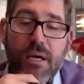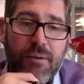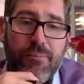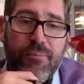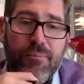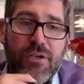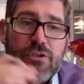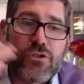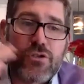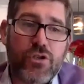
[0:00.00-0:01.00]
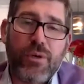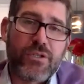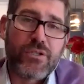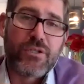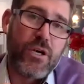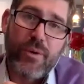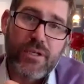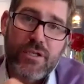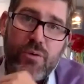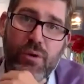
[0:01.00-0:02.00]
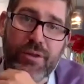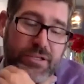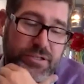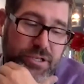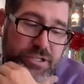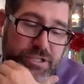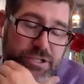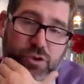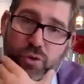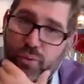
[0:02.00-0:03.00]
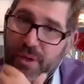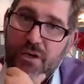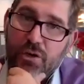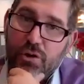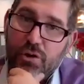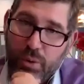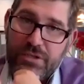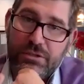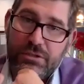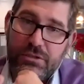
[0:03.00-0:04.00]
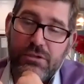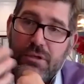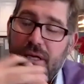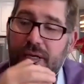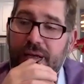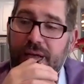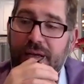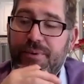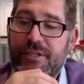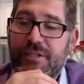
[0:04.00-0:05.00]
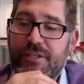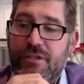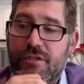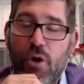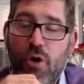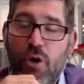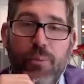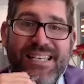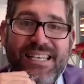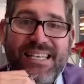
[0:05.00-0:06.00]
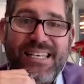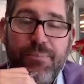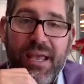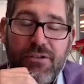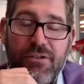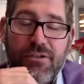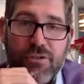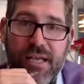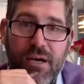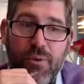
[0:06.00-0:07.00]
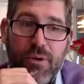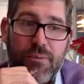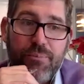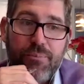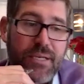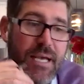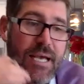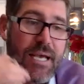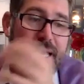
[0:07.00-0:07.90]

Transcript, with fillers: Um, there's so much to go into on that. It's, it's a great question. Uh, it, just so many deep answers on that one, but